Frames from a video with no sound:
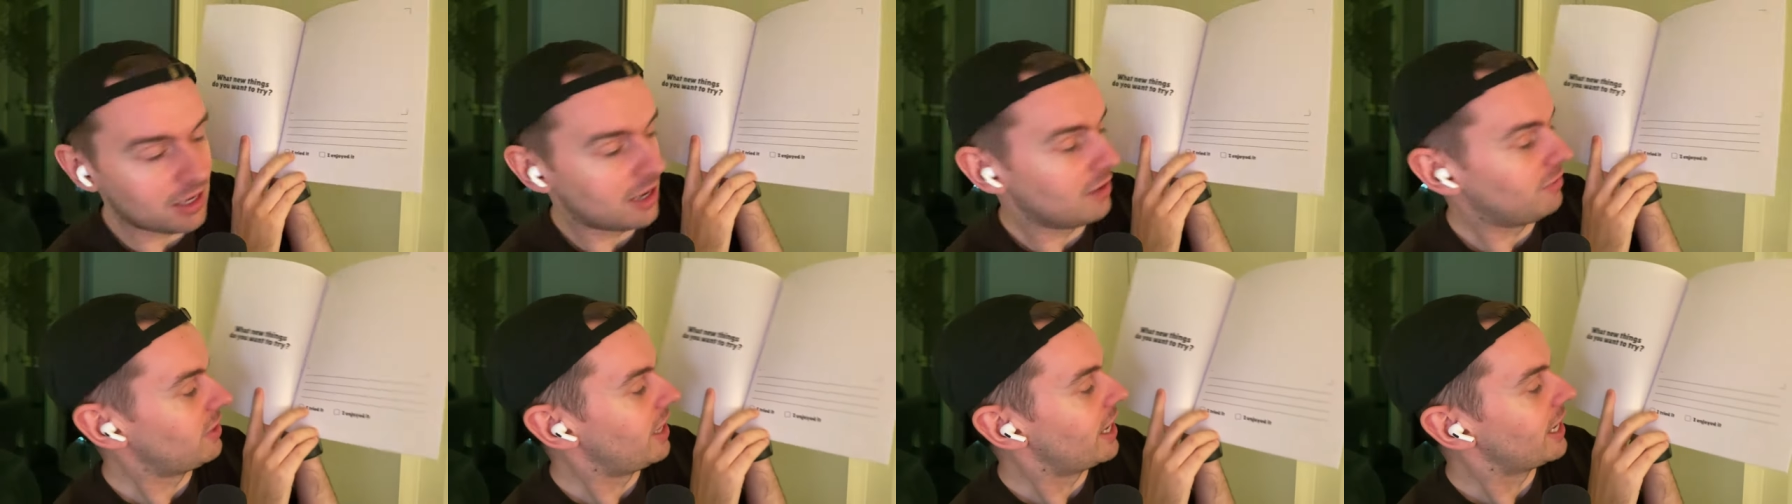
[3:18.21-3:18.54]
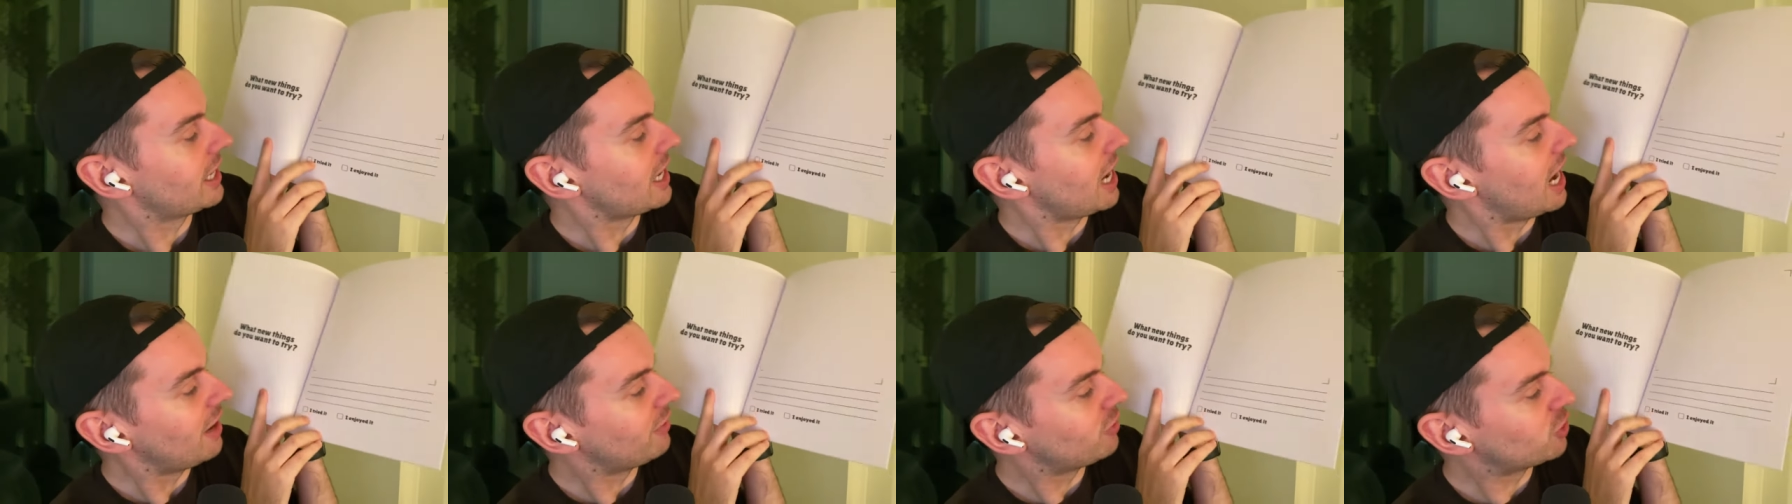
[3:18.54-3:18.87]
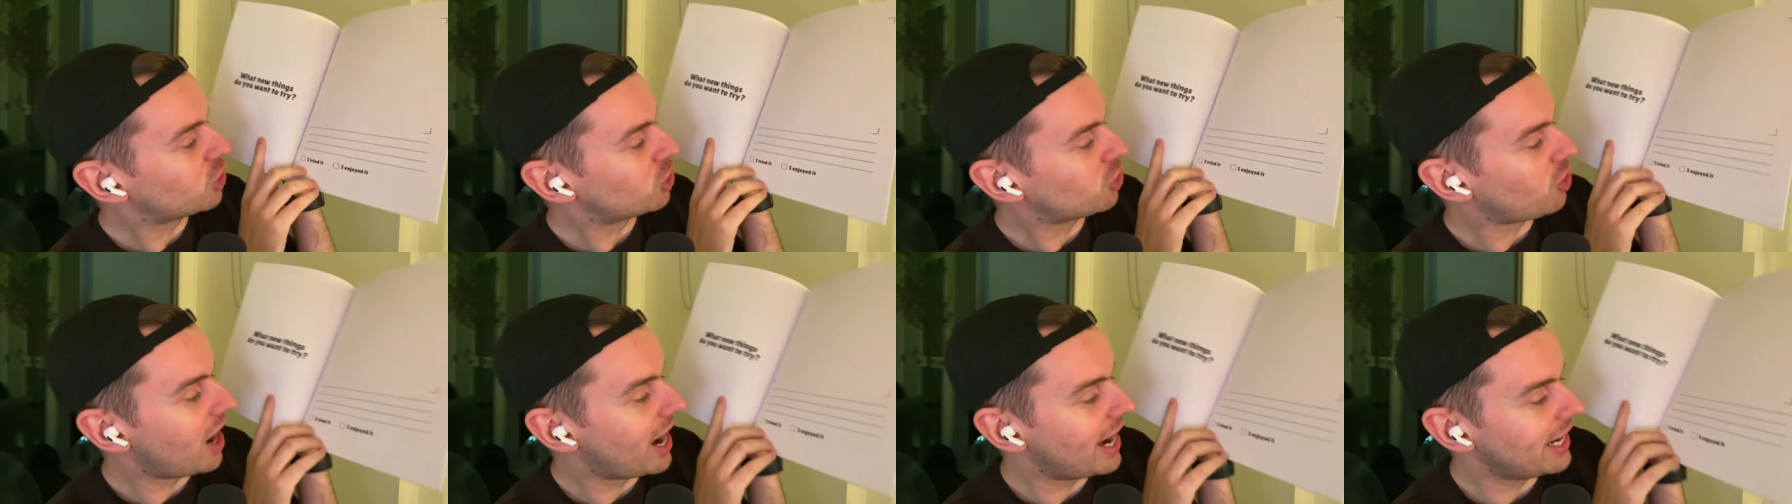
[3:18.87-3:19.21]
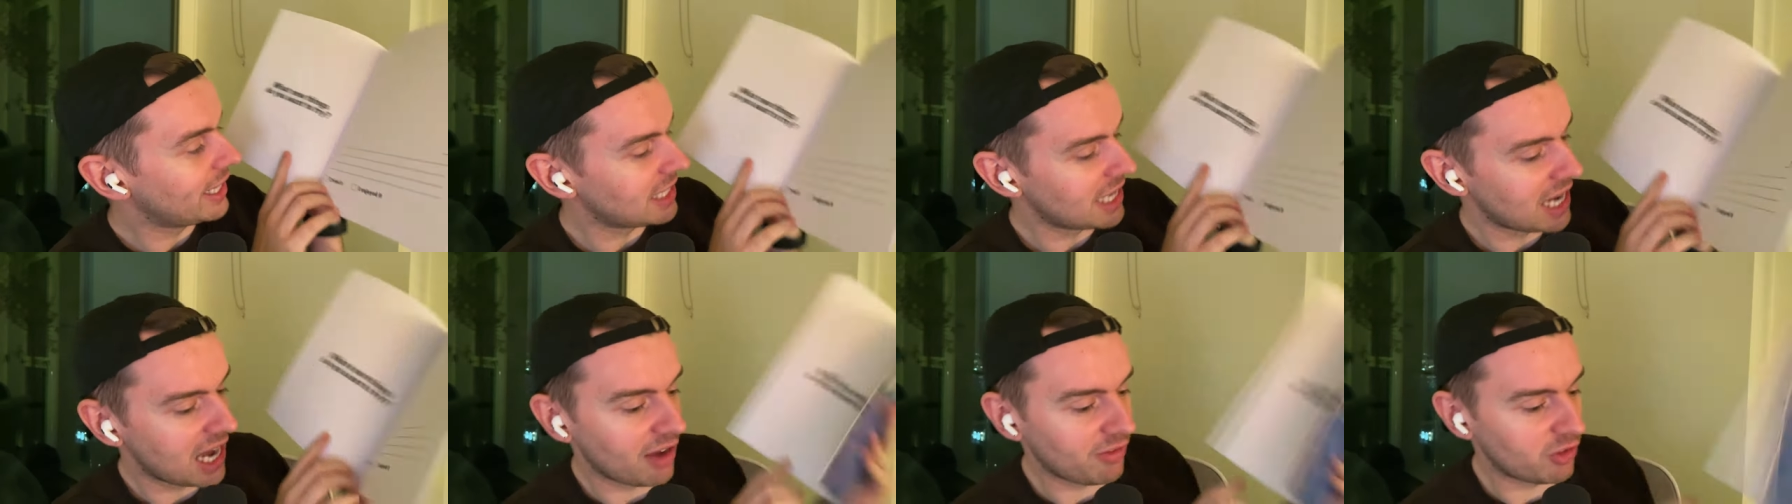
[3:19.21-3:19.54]
of like, I've tried
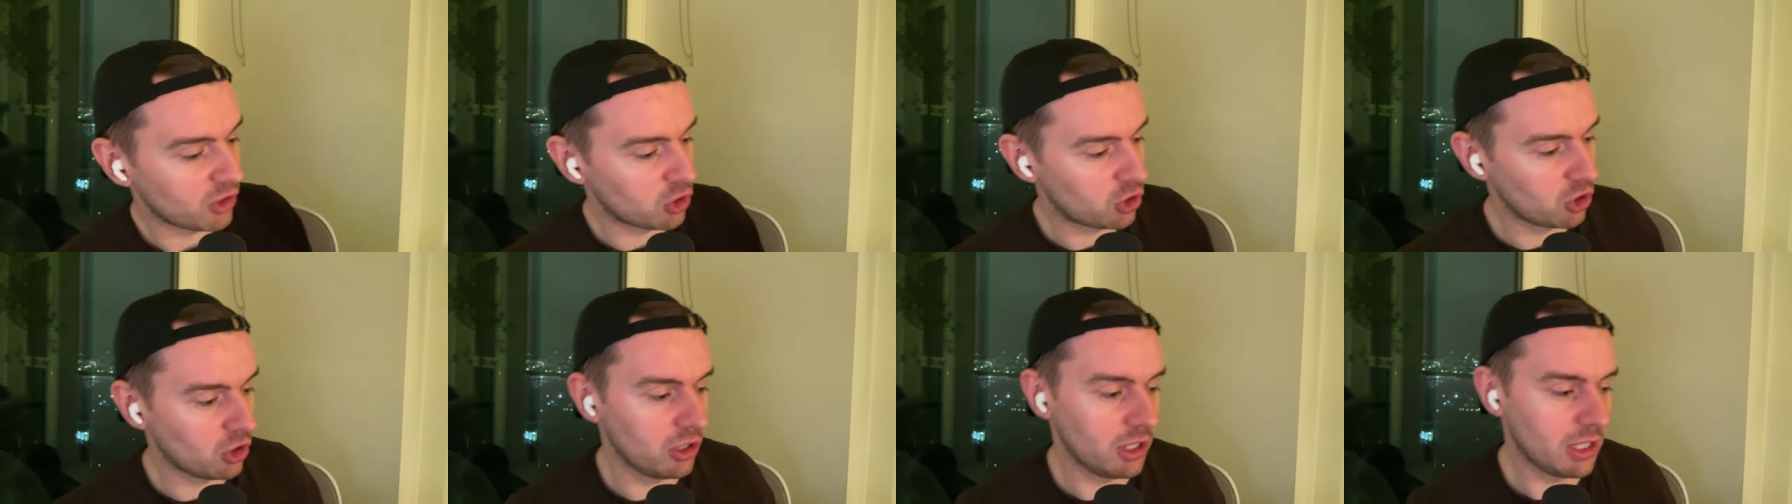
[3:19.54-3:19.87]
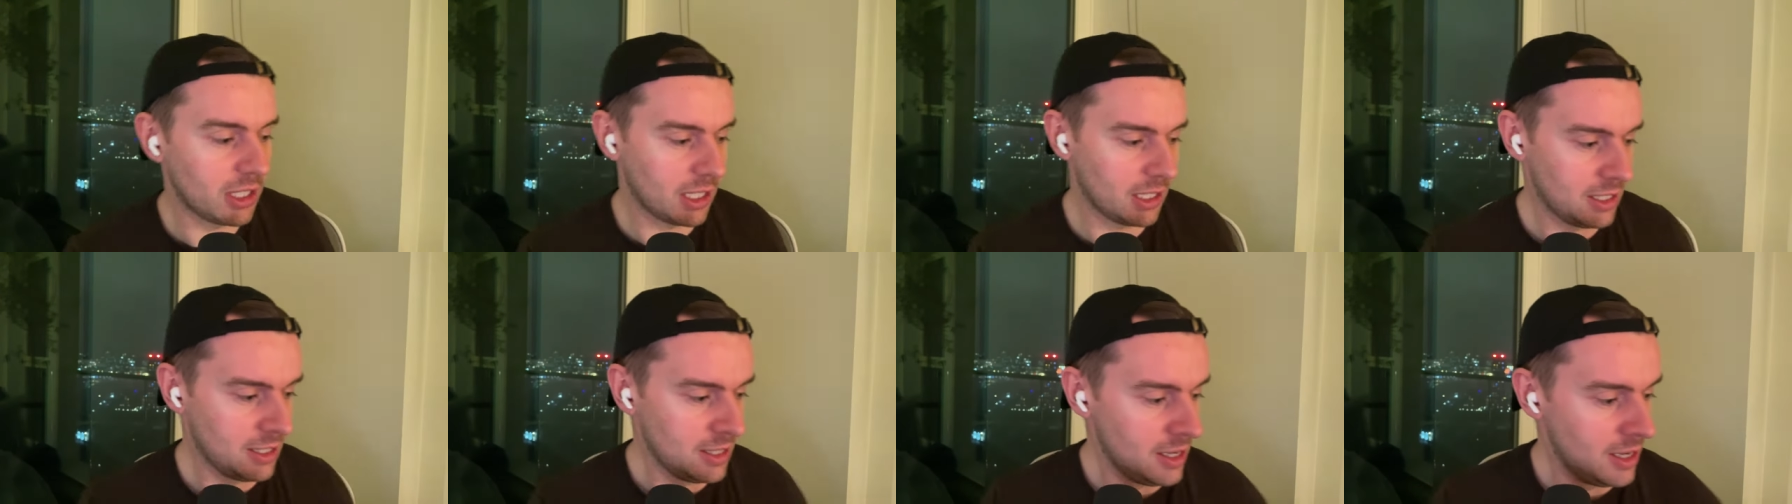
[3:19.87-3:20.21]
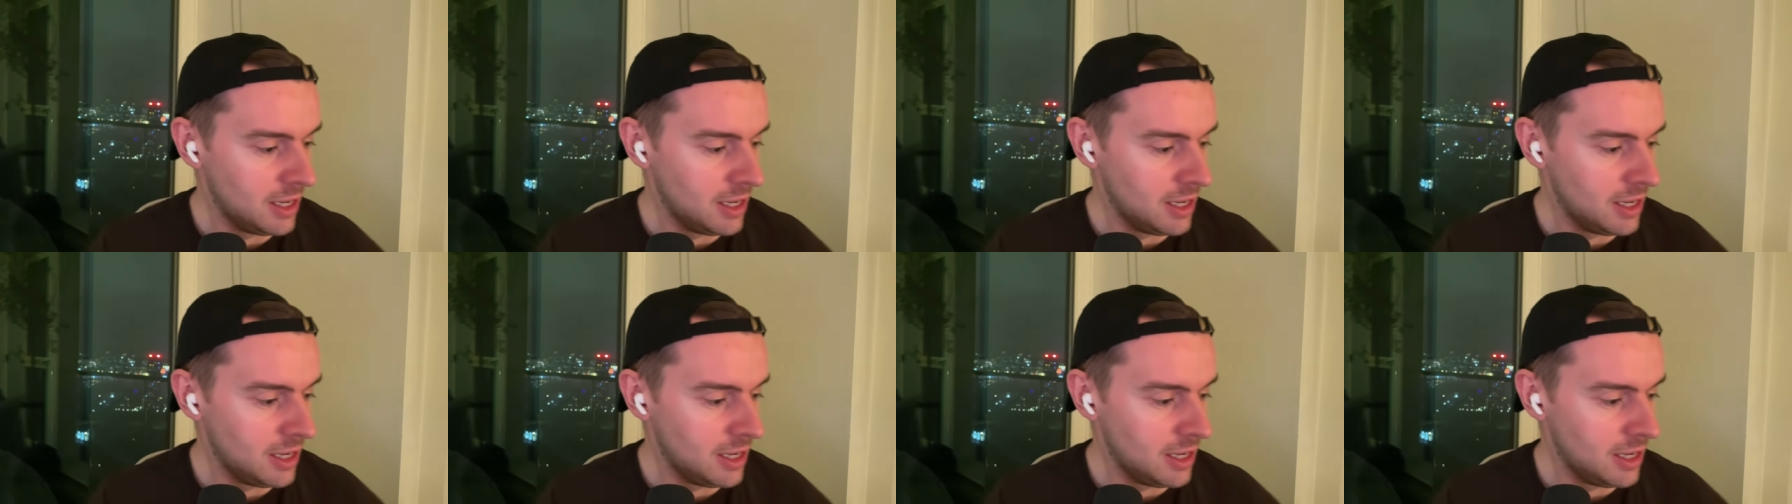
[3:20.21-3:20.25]
it, I've enjoyed it.